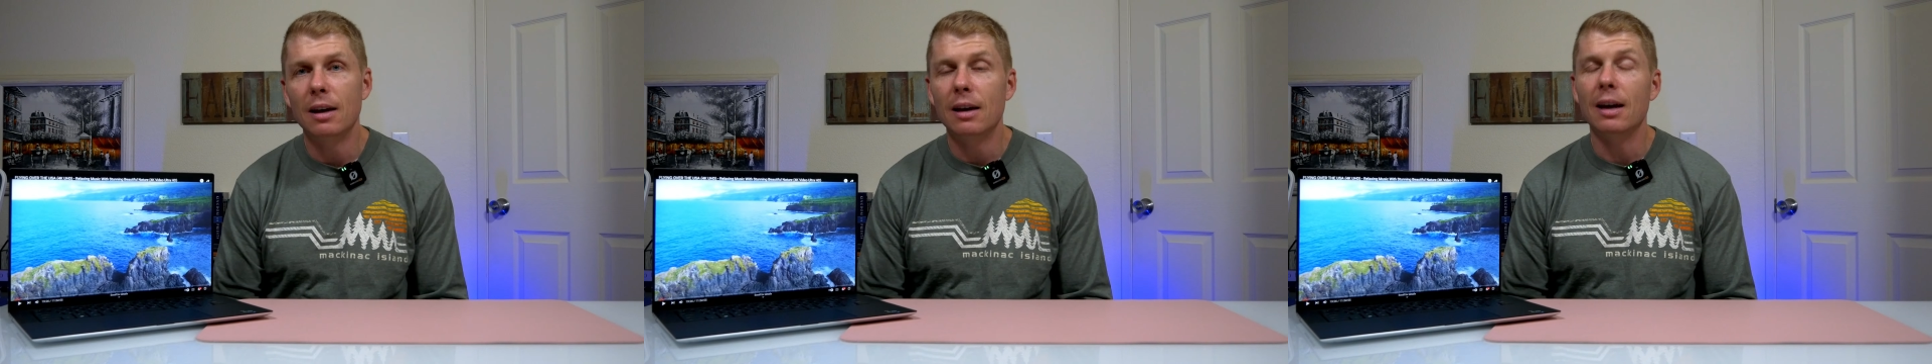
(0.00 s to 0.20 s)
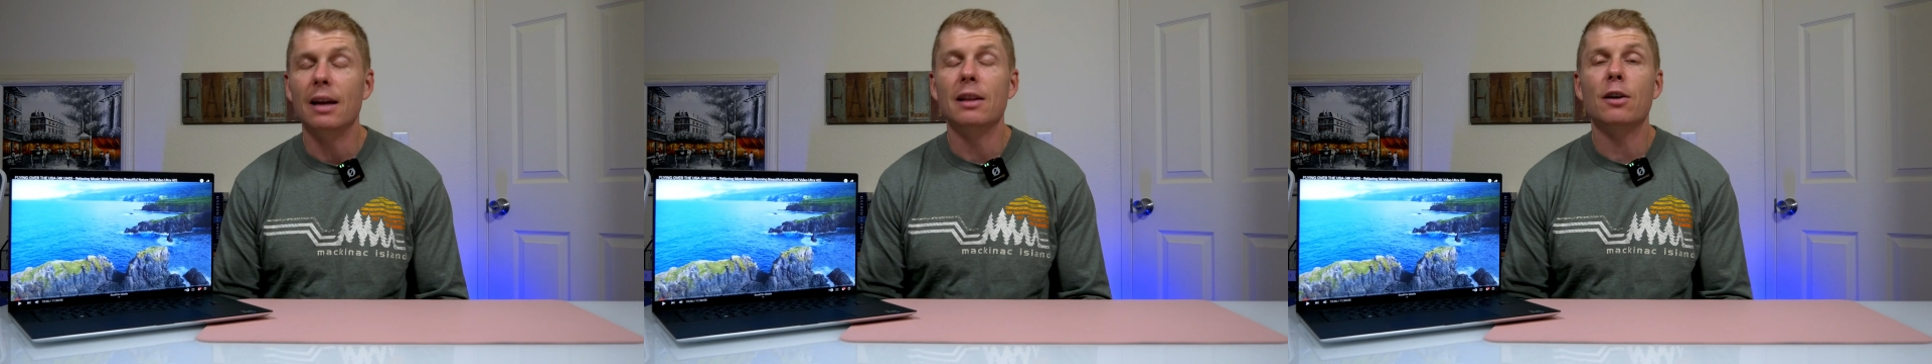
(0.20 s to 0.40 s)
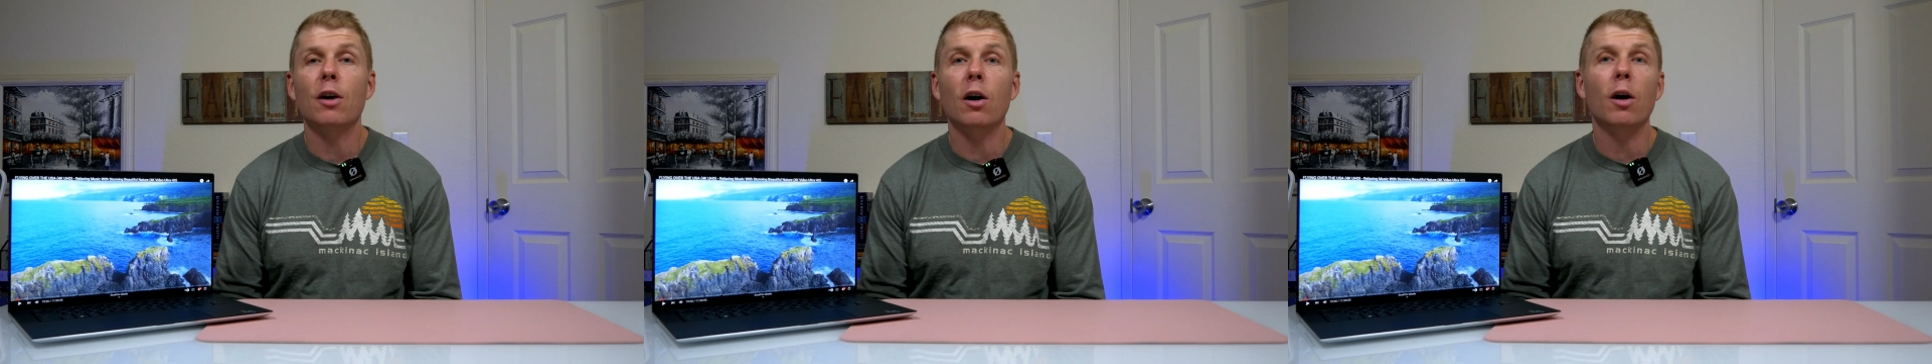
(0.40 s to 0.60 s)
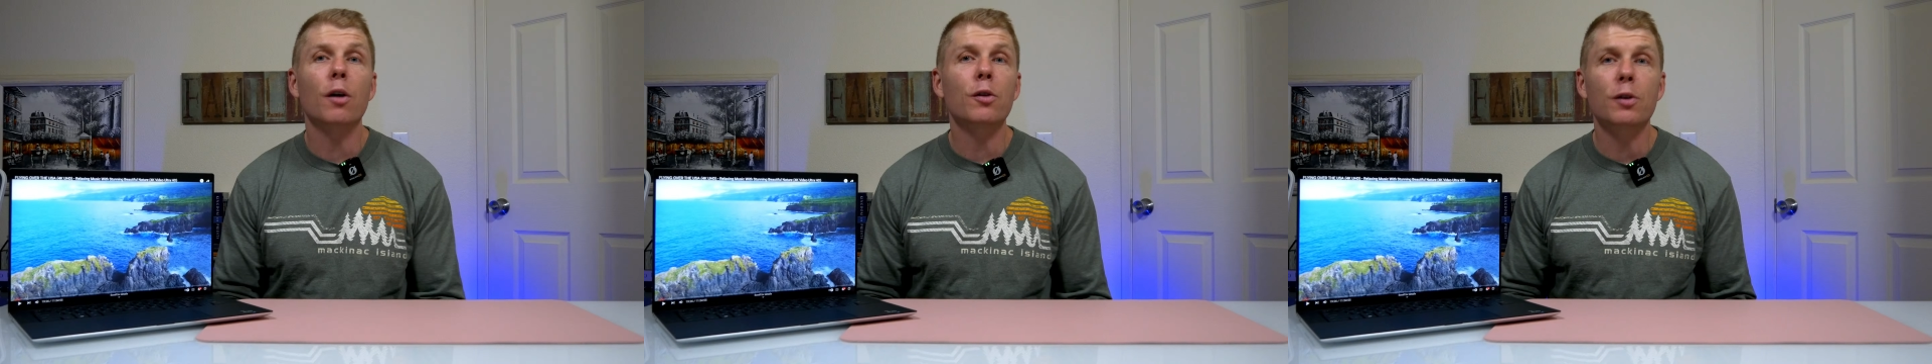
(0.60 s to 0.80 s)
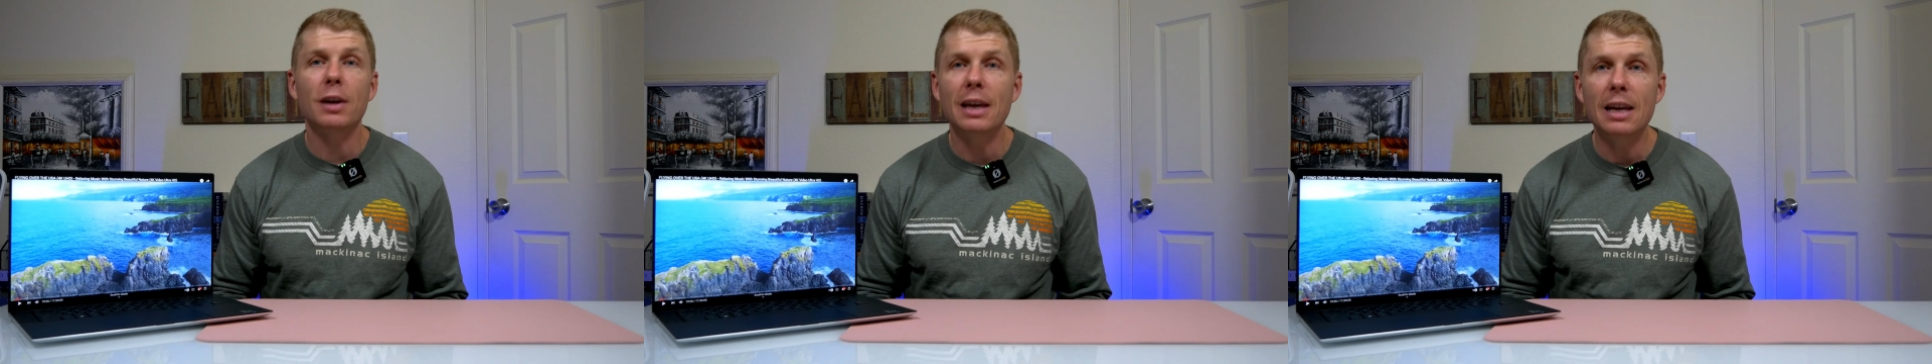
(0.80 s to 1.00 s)
And there are
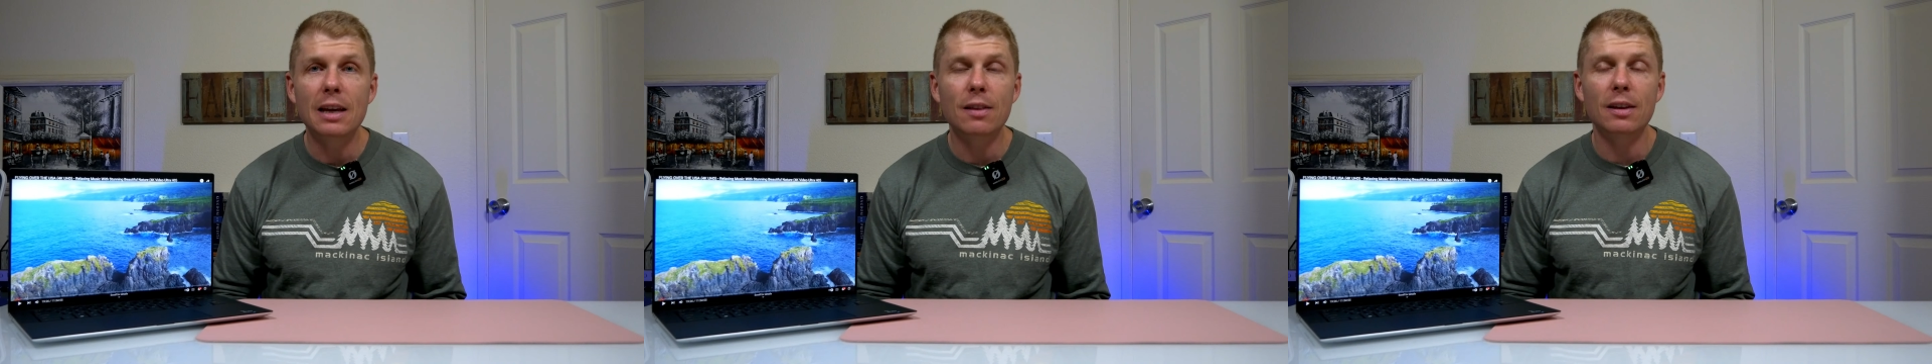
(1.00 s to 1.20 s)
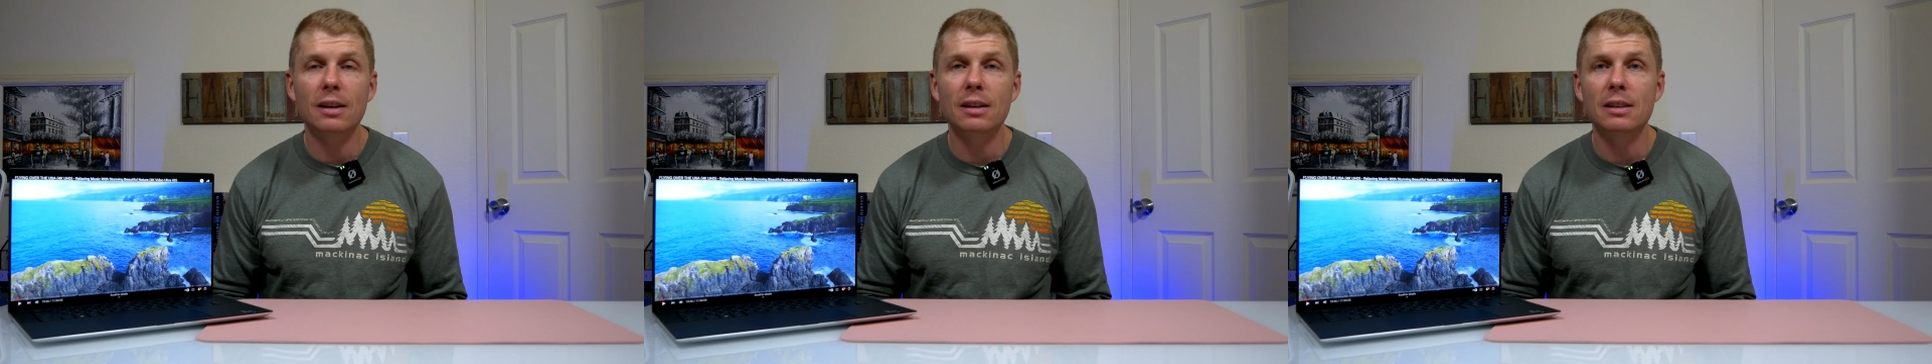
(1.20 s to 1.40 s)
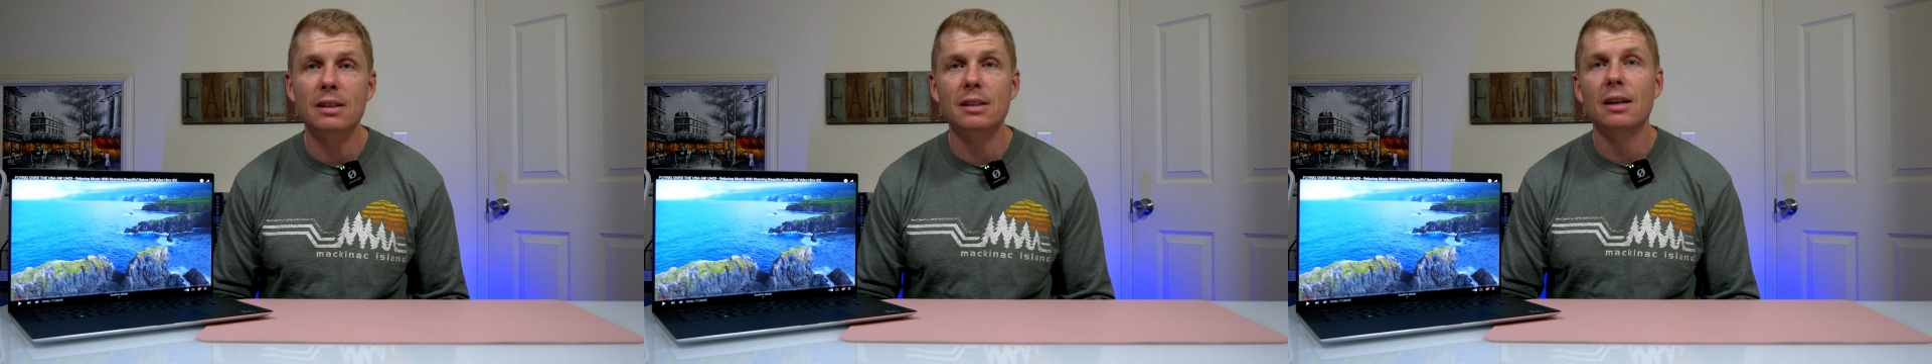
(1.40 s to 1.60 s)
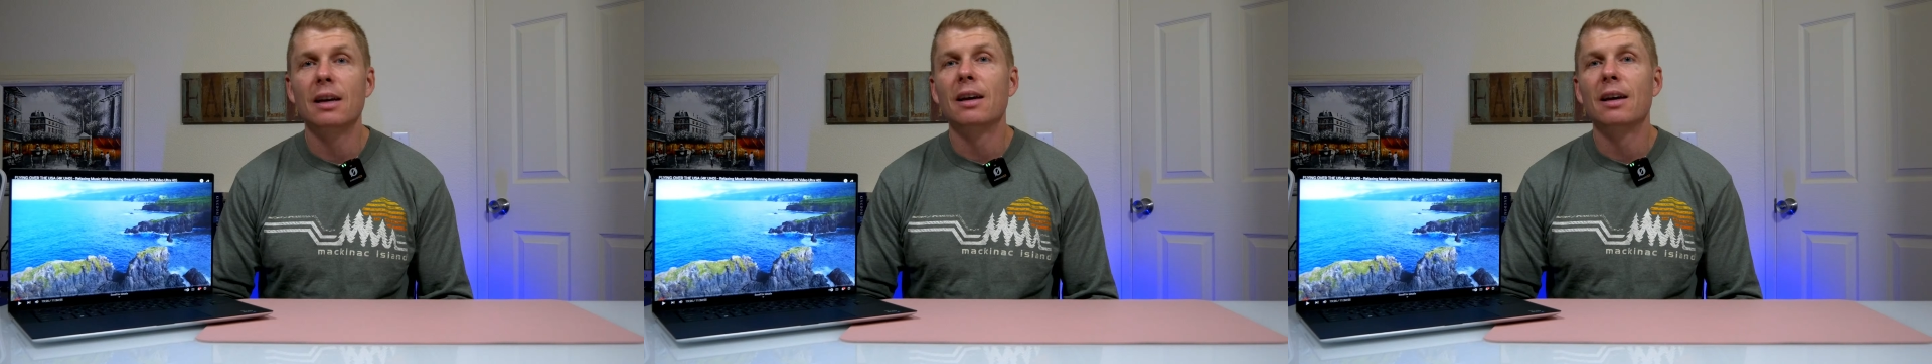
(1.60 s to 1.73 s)
other heathens,